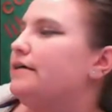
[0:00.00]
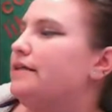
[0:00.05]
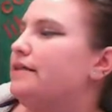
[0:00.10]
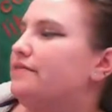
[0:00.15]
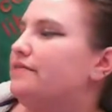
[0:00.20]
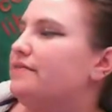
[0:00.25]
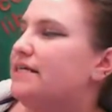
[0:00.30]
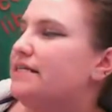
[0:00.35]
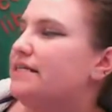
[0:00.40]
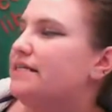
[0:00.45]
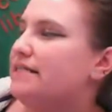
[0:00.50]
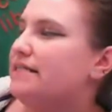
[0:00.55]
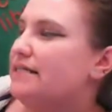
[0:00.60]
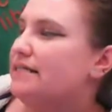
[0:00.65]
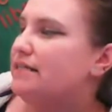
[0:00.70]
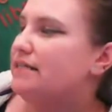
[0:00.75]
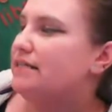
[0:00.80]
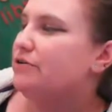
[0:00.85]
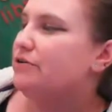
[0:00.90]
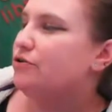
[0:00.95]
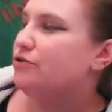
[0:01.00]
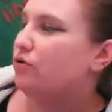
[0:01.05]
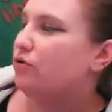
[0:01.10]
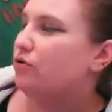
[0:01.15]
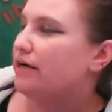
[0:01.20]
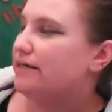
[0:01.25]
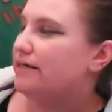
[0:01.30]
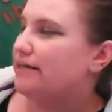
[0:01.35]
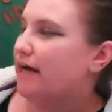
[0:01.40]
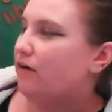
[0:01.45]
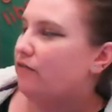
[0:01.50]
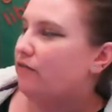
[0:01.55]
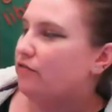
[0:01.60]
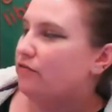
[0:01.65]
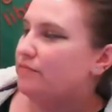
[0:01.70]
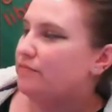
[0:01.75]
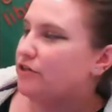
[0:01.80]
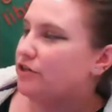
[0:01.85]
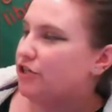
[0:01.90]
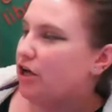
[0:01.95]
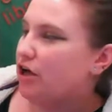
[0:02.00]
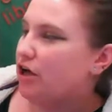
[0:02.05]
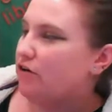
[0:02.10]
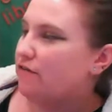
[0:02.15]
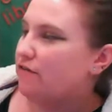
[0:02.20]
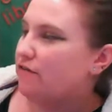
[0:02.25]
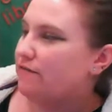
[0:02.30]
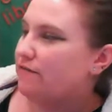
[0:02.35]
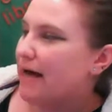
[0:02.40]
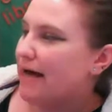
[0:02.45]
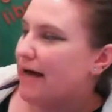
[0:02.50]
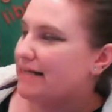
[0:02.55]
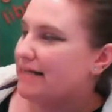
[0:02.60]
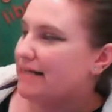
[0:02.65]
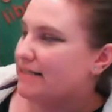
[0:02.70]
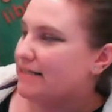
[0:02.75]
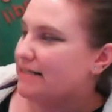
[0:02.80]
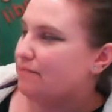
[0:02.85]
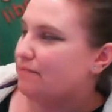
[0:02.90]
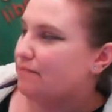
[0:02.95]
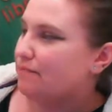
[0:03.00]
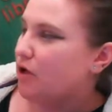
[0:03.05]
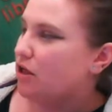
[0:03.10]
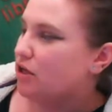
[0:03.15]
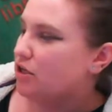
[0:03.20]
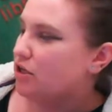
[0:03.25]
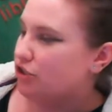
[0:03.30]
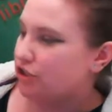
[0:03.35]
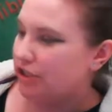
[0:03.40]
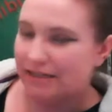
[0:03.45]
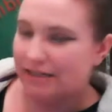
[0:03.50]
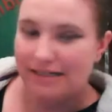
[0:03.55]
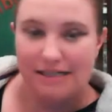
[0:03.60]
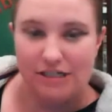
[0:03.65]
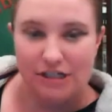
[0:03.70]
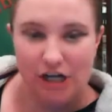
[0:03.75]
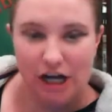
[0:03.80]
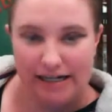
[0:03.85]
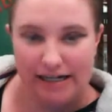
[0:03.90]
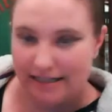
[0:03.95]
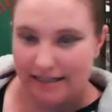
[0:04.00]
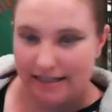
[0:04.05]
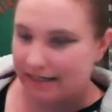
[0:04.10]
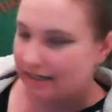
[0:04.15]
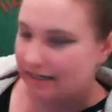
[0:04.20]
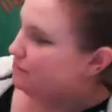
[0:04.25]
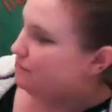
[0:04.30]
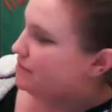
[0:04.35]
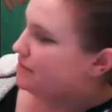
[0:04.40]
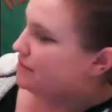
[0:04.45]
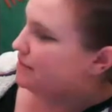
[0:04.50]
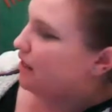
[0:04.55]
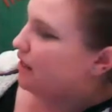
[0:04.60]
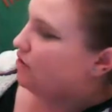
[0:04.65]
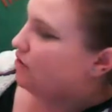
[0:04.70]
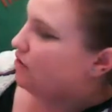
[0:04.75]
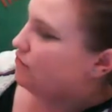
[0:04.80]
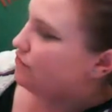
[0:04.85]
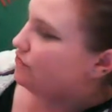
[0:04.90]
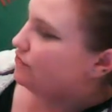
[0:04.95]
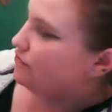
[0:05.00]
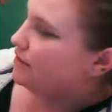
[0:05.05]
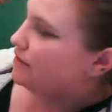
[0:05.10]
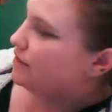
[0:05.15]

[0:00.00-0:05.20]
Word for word: This is a menorah down from the shelf. Max gets the polish and shines it himself.